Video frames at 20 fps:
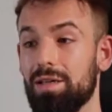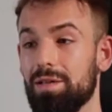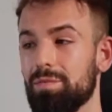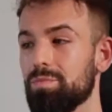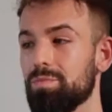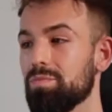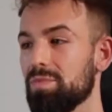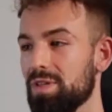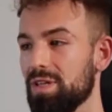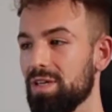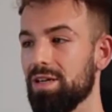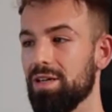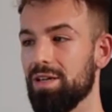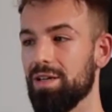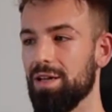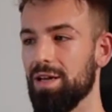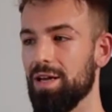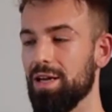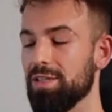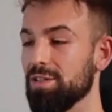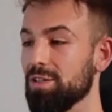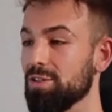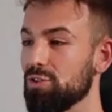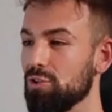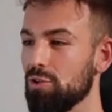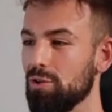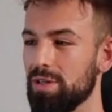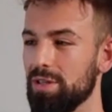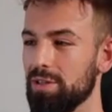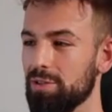yeah. And
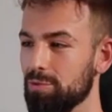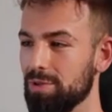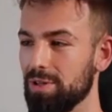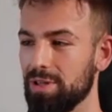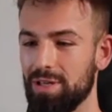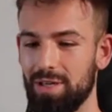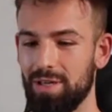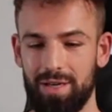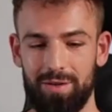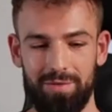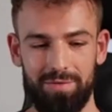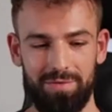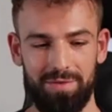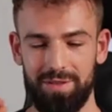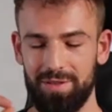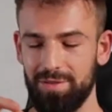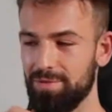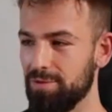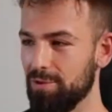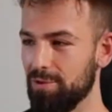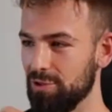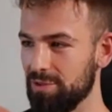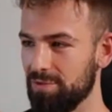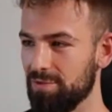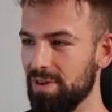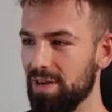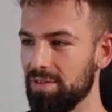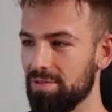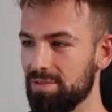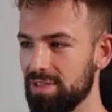sorry, you were cut off in the first
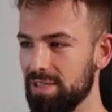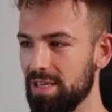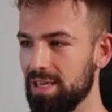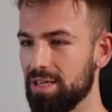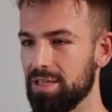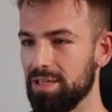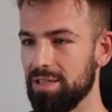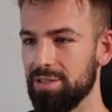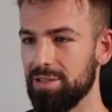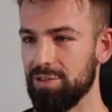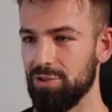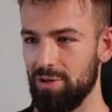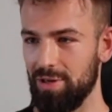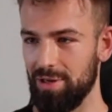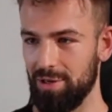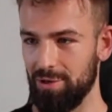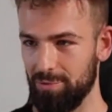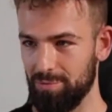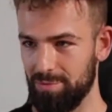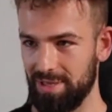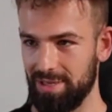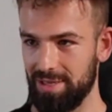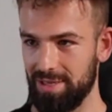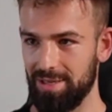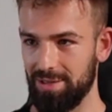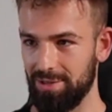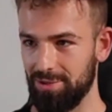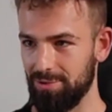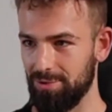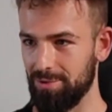5 seconds, so I hope I got
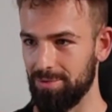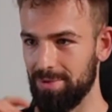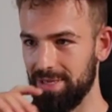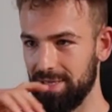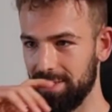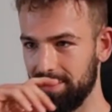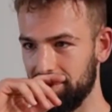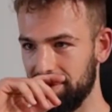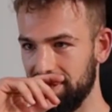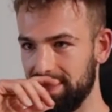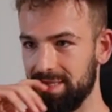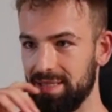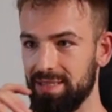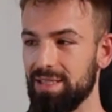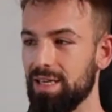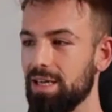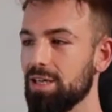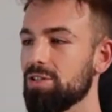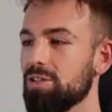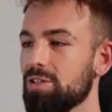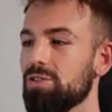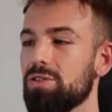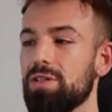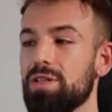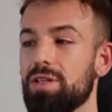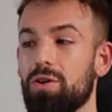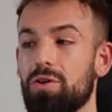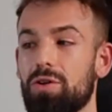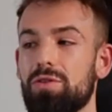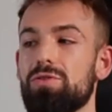it all right. But it's actually
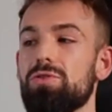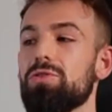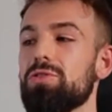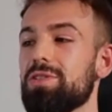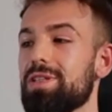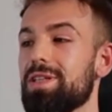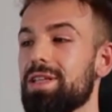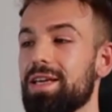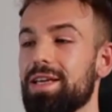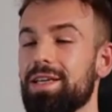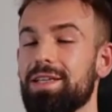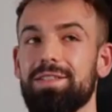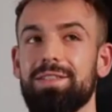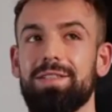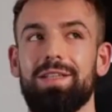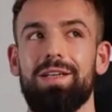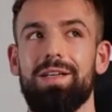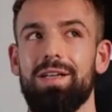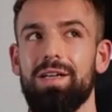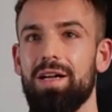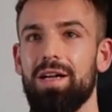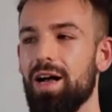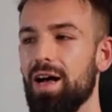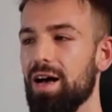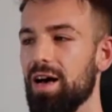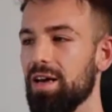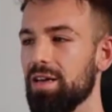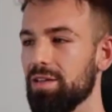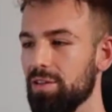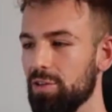all those things
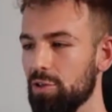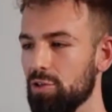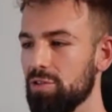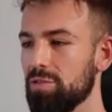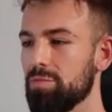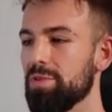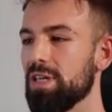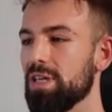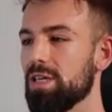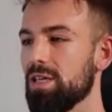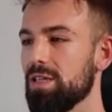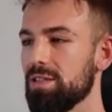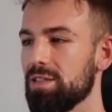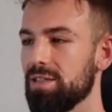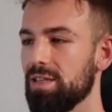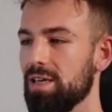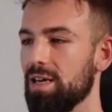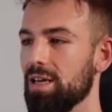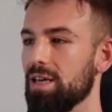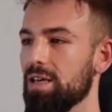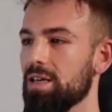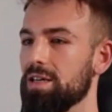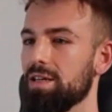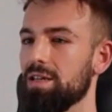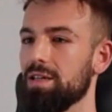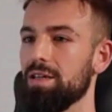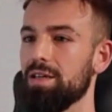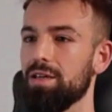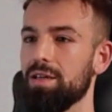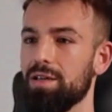I learned because
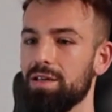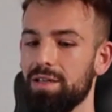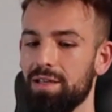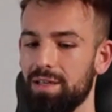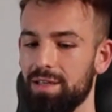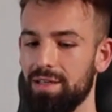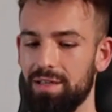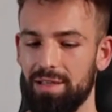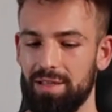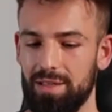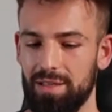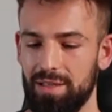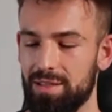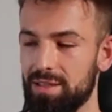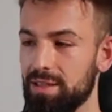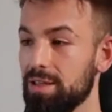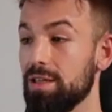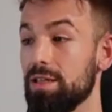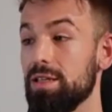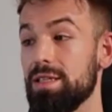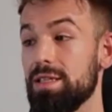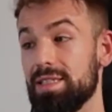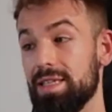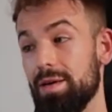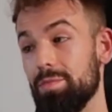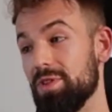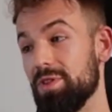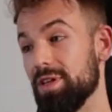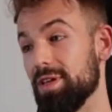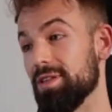it's literally
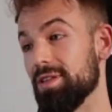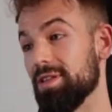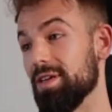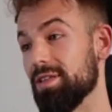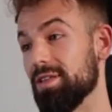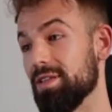something that